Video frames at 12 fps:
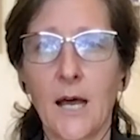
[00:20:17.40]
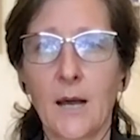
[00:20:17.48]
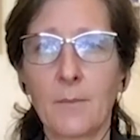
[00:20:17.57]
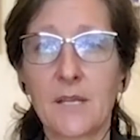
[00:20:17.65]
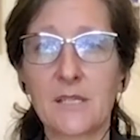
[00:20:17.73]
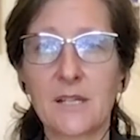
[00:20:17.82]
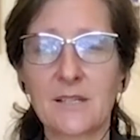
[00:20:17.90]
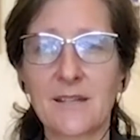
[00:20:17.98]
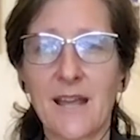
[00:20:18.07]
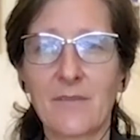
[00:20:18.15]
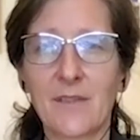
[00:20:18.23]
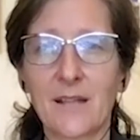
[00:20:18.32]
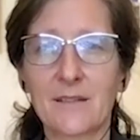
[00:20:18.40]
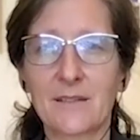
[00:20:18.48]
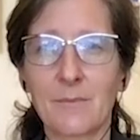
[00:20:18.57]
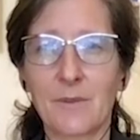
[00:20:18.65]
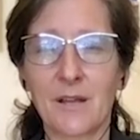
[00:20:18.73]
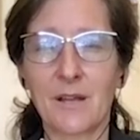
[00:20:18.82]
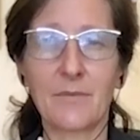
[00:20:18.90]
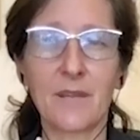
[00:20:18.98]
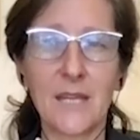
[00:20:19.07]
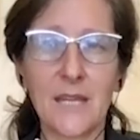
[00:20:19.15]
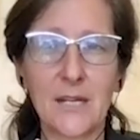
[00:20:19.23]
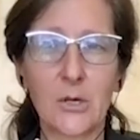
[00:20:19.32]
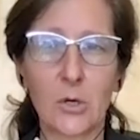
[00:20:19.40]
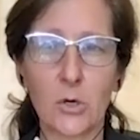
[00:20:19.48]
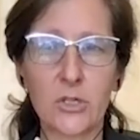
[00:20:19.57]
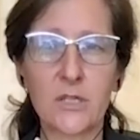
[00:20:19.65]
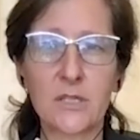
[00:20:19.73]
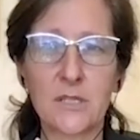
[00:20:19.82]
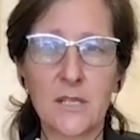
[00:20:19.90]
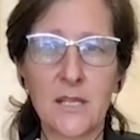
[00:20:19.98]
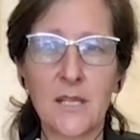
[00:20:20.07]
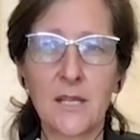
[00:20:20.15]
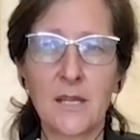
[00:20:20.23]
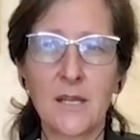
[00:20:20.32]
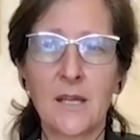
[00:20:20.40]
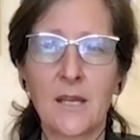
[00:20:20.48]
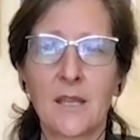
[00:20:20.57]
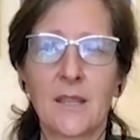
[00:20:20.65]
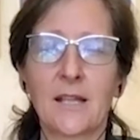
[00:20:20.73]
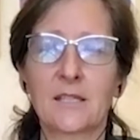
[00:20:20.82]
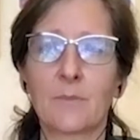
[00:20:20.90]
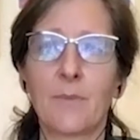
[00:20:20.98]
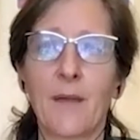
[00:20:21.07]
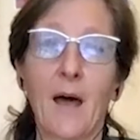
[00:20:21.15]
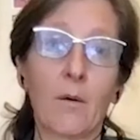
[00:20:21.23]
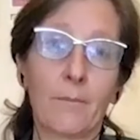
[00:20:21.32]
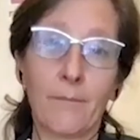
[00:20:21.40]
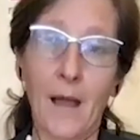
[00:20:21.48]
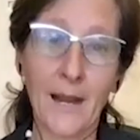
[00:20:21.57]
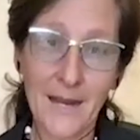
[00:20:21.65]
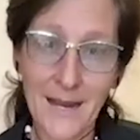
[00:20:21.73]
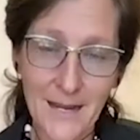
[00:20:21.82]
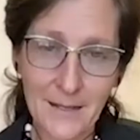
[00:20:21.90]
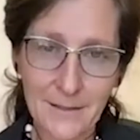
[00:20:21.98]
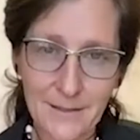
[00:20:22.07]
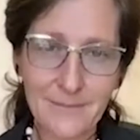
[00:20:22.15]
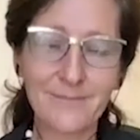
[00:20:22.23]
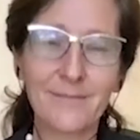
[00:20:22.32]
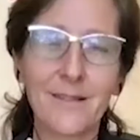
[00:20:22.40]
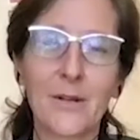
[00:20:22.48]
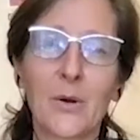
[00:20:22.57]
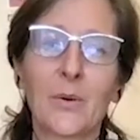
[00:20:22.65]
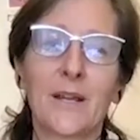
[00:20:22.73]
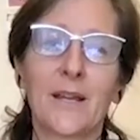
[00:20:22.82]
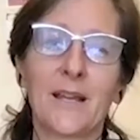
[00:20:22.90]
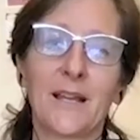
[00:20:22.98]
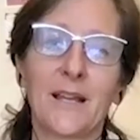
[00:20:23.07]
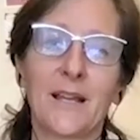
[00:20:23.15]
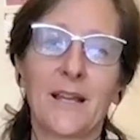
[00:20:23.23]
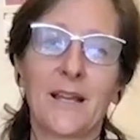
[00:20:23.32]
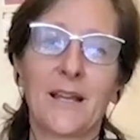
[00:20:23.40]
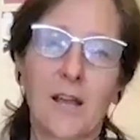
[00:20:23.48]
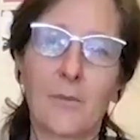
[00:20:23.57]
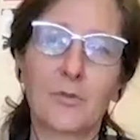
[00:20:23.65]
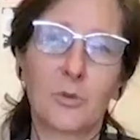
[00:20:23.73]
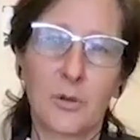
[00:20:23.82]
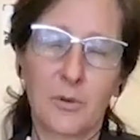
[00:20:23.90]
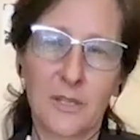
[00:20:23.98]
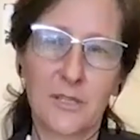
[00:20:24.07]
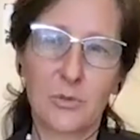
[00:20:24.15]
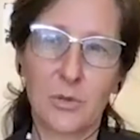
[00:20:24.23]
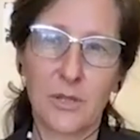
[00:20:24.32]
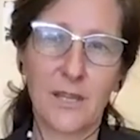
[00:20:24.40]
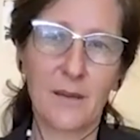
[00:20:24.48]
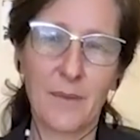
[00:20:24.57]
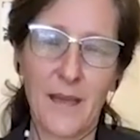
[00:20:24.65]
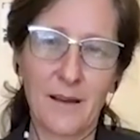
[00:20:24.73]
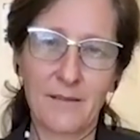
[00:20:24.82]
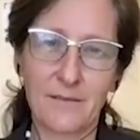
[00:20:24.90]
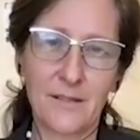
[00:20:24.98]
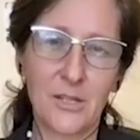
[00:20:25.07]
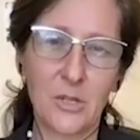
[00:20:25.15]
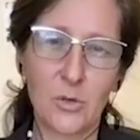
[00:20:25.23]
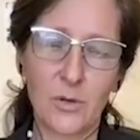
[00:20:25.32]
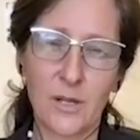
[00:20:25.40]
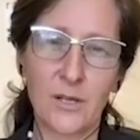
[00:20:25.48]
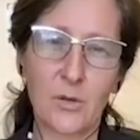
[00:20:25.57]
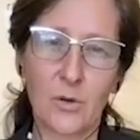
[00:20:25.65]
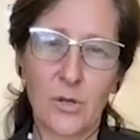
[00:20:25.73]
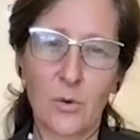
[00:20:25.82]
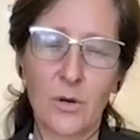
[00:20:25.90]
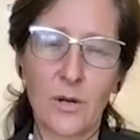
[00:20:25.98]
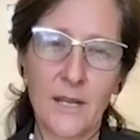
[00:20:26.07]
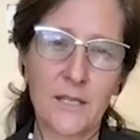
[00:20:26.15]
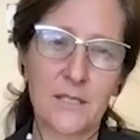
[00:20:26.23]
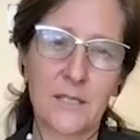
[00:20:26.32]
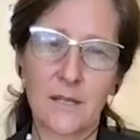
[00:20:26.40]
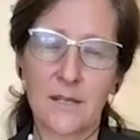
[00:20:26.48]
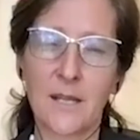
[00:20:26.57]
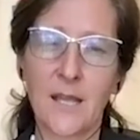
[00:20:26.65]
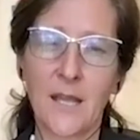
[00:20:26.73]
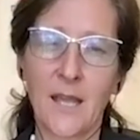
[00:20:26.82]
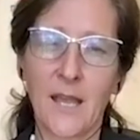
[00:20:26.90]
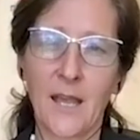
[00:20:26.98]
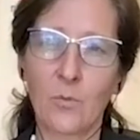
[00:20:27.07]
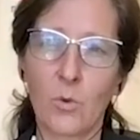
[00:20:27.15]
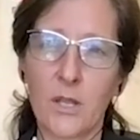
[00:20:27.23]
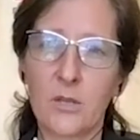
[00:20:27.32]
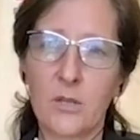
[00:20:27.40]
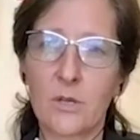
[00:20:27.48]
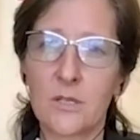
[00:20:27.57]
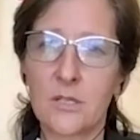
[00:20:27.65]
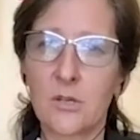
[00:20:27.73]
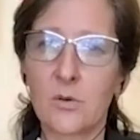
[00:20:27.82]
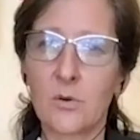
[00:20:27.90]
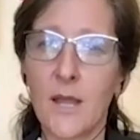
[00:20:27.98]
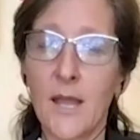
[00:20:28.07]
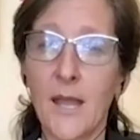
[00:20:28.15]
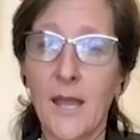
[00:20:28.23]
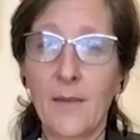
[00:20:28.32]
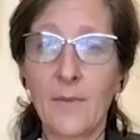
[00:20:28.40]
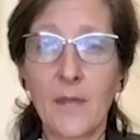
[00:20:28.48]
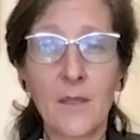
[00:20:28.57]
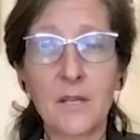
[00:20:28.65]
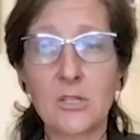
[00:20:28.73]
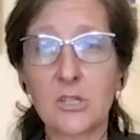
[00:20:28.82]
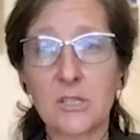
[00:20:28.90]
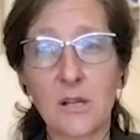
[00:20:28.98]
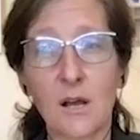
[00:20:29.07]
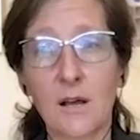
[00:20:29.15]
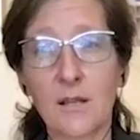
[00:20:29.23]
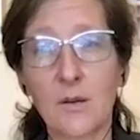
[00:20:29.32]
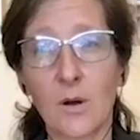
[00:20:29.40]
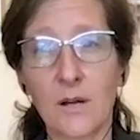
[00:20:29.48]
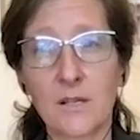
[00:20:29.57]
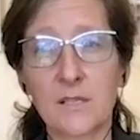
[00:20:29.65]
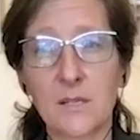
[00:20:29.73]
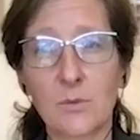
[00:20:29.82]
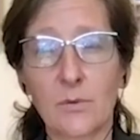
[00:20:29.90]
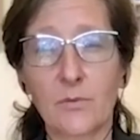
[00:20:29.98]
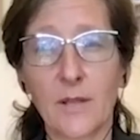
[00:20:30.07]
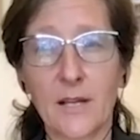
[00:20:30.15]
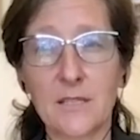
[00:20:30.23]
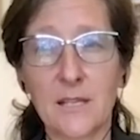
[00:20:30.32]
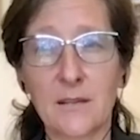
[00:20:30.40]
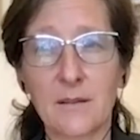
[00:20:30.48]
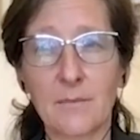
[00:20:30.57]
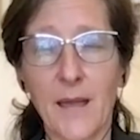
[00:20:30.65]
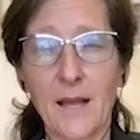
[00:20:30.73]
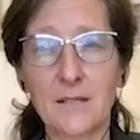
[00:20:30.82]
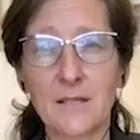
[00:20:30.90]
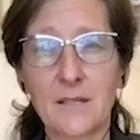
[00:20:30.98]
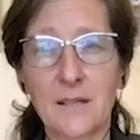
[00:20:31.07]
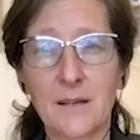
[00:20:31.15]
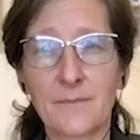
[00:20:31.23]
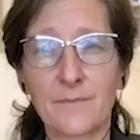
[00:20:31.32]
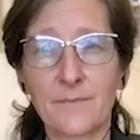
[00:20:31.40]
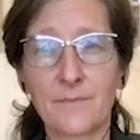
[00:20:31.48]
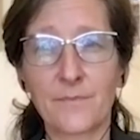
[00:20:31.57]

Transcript: because it doesn't have that same kind of heated urgency that's about my needs. You can come to it with, it's really about you and your needs and what you can do. And then I think just, honestly reflecting back to them